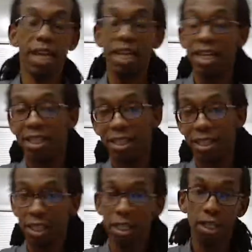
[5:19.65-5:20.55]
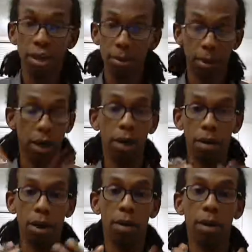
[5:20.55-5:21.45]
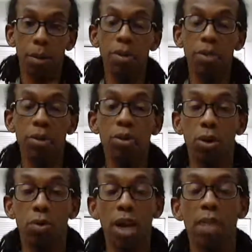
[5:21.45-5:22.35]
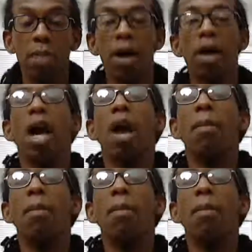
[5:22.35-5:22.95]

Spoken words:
A to Z of the people you're going to write about,